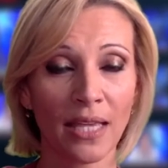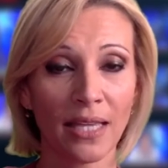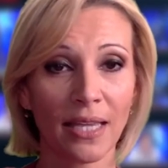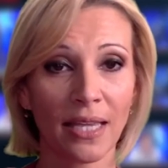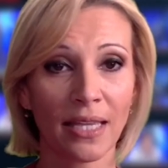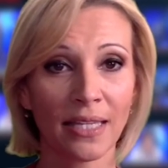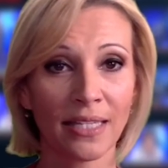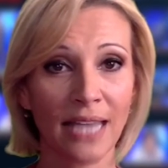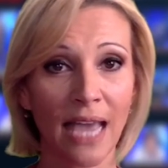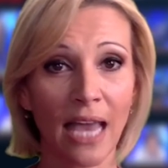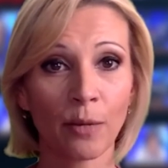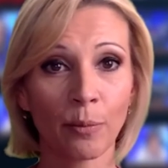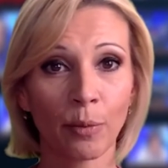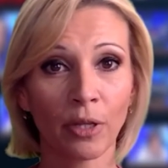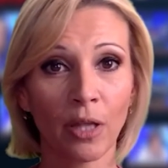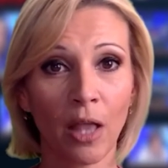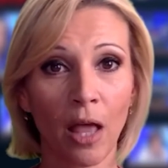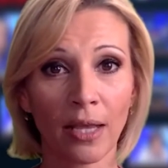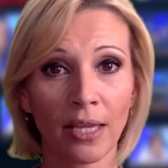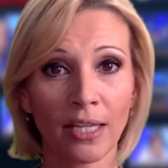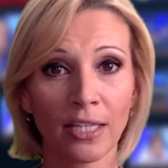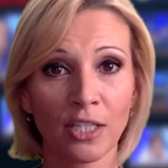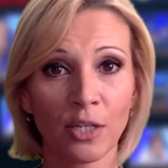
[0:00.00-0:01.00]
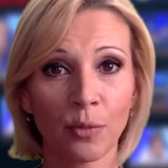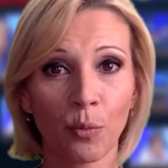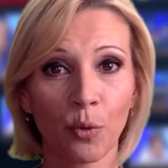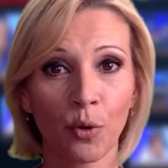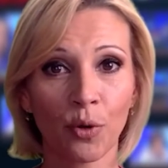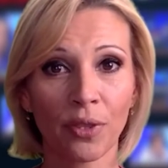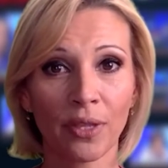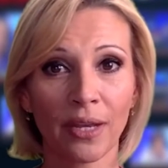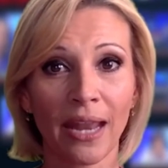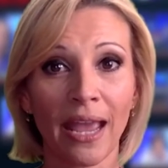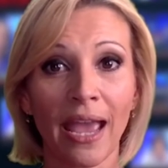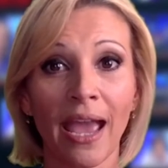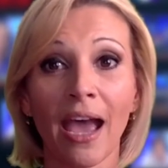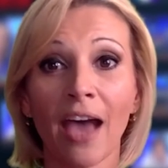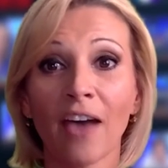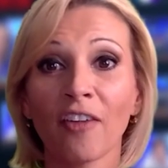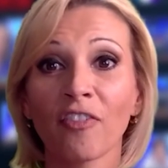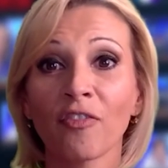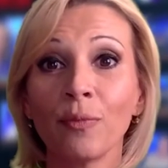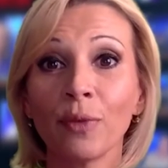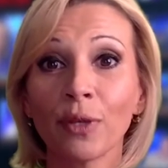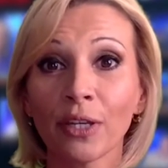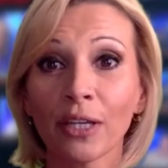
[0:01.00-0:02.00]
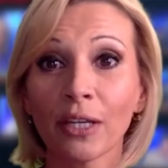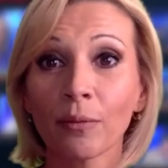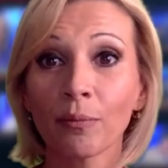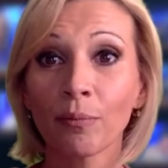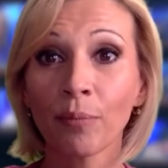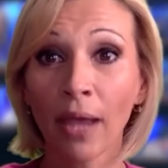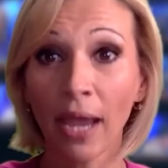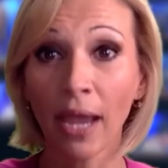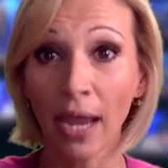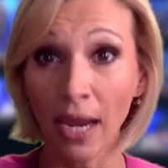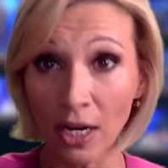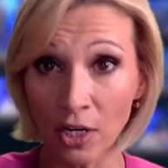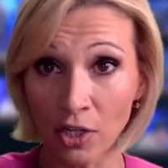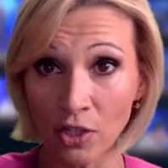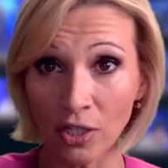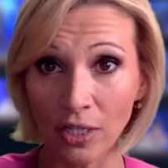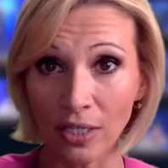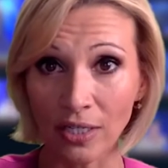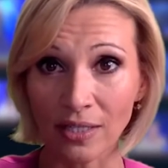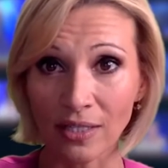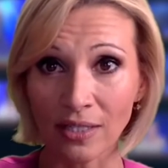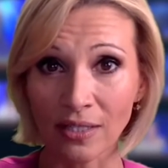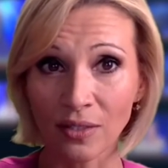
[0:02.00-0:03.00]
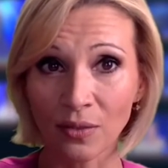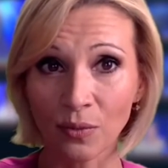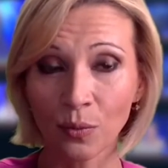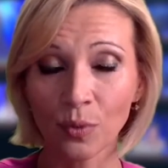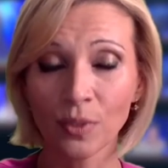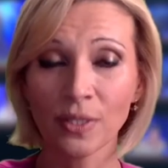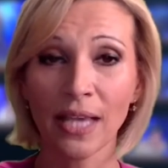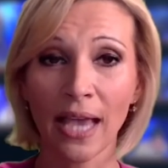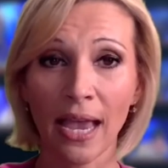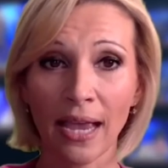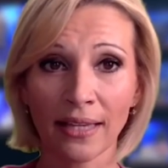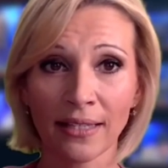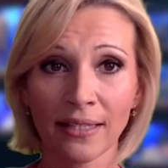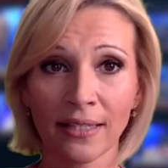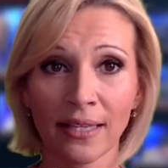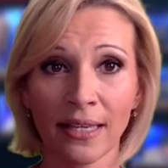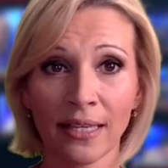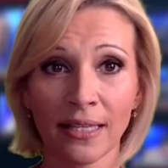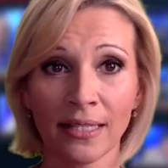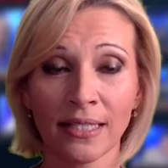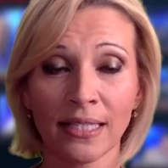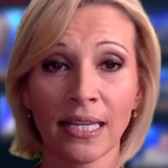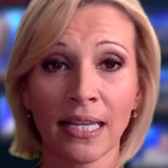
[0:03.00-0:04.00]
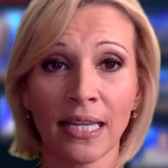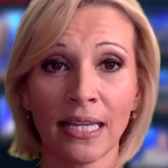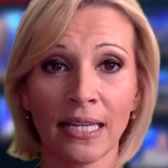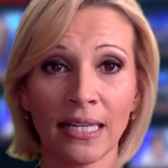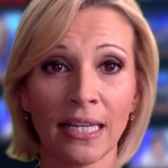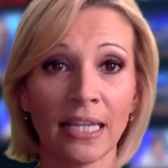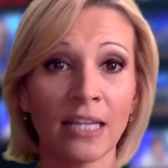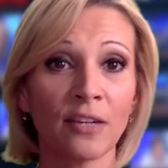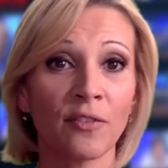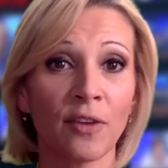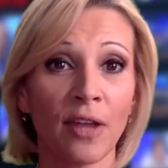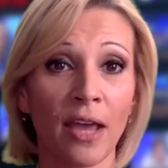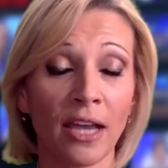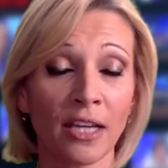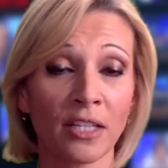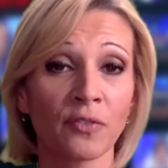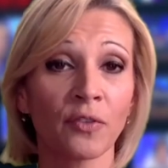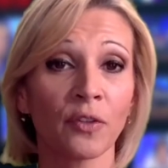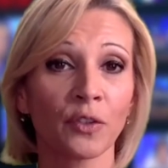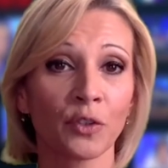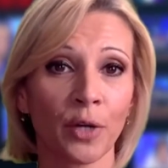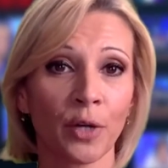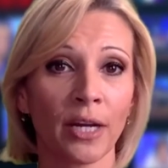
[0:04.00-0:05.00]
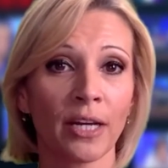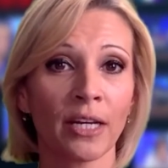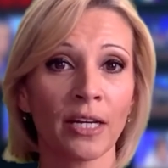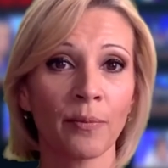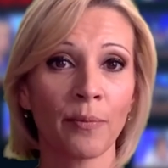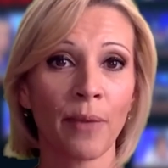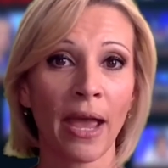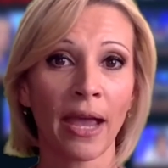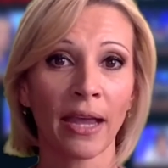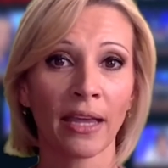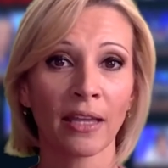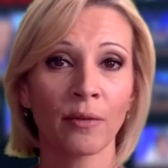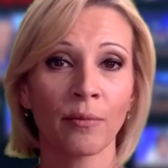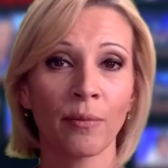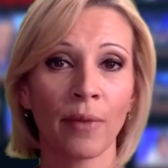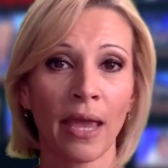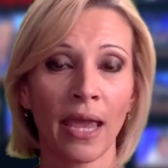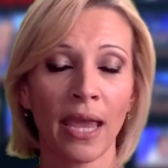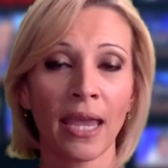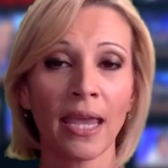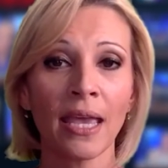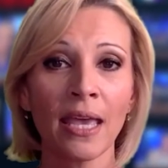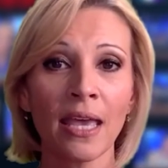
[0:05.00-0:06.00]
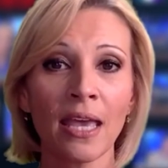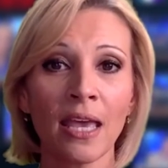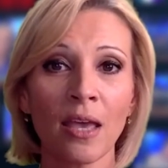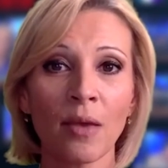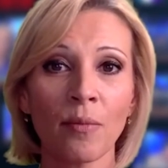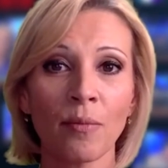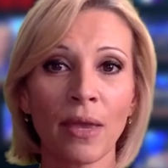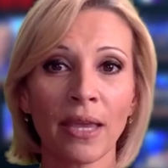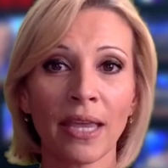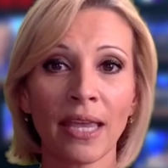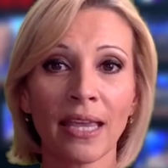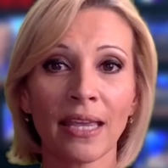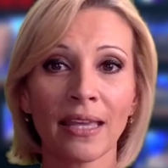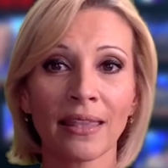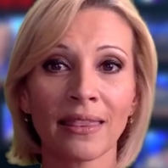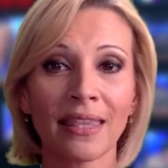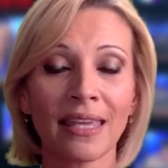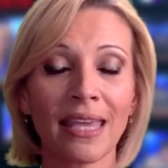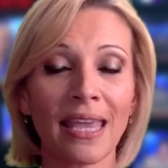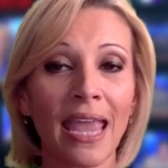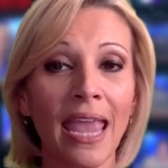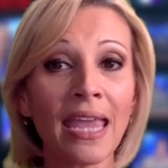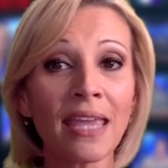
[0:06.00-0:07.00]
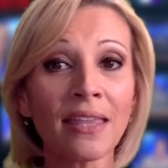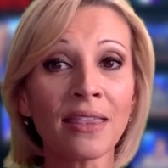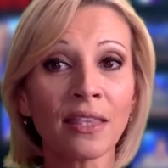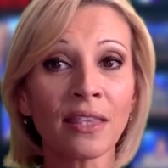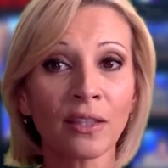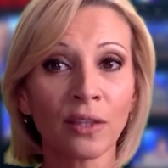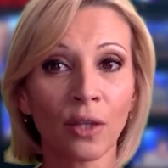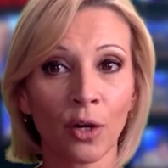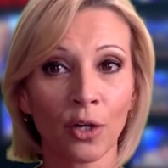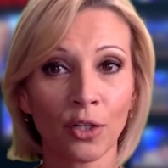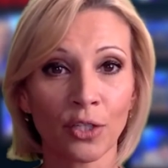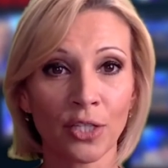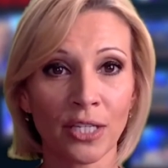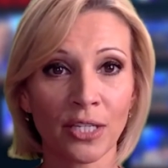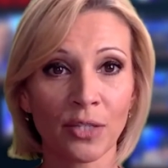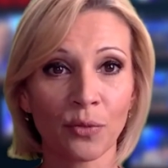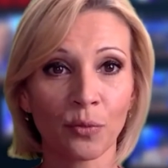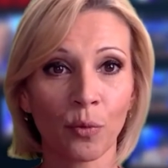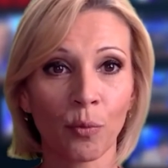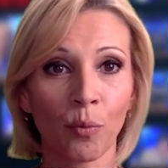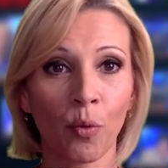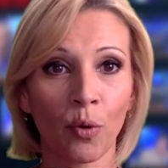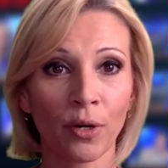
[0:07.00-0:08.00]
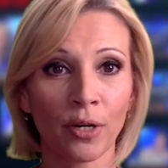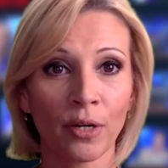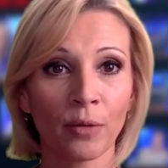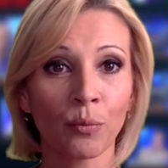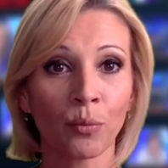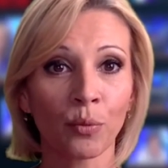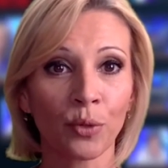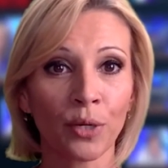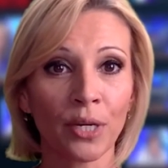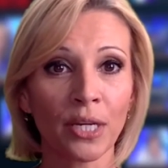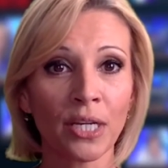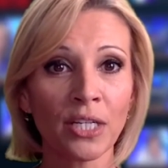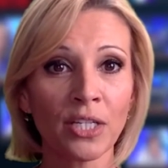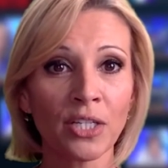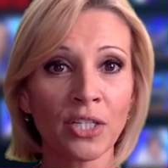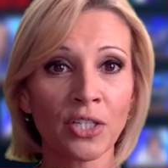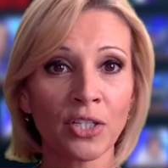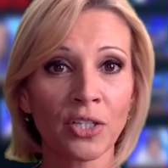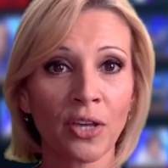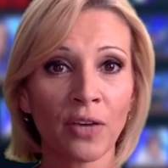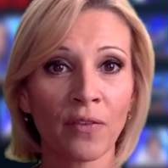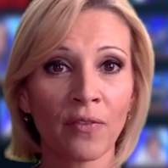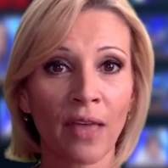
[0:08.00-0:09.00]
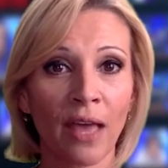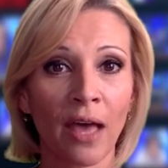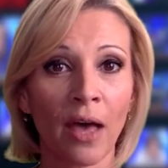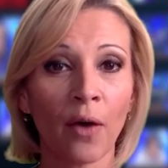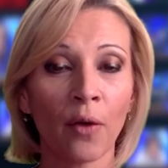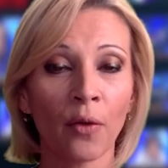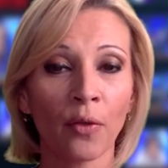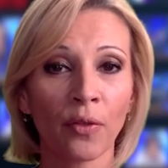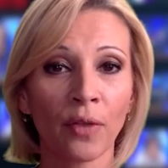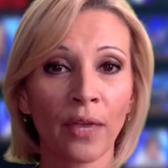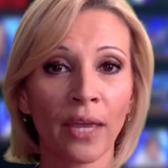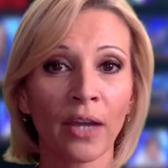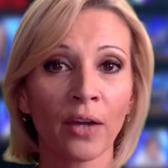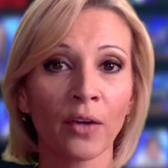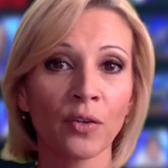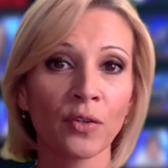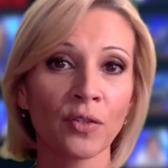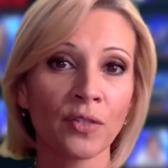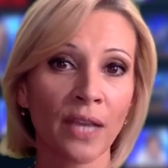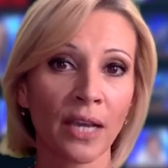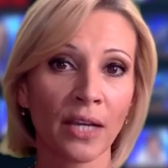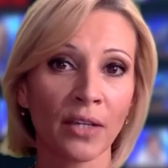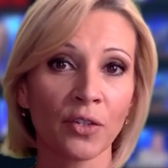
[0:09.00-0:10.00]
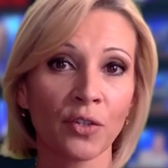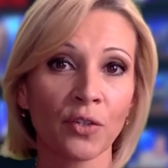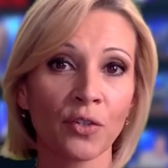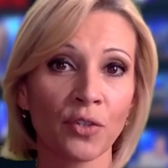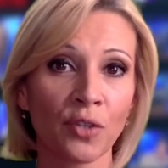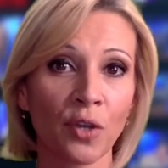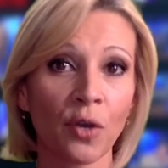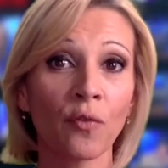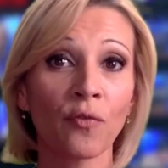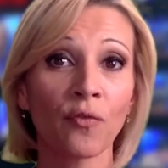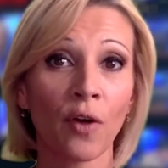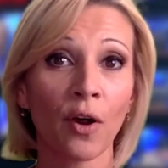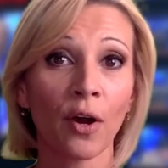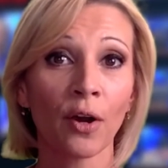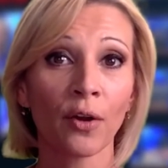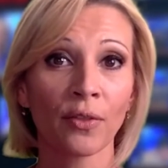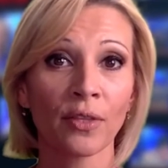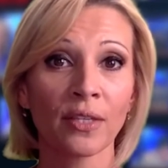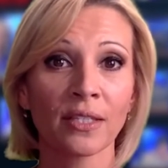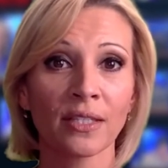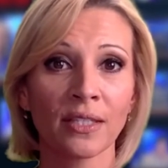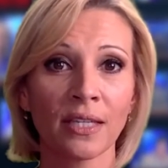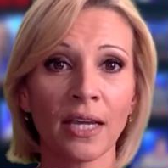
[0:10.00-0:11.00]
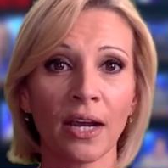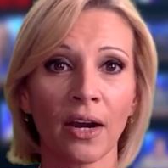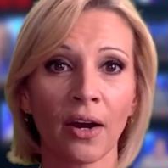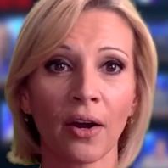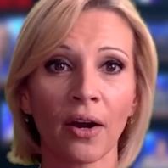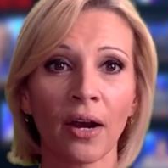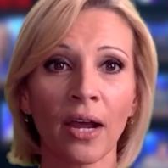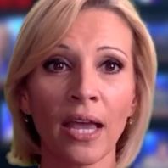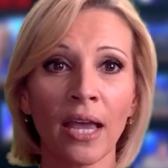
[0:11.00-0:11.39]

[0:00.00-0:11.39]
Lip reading: And data belonging to more than 500,000 patients was accessed and exfiltrated back in May, making it the 8th largest reported breach of the healthcare sector so far this year.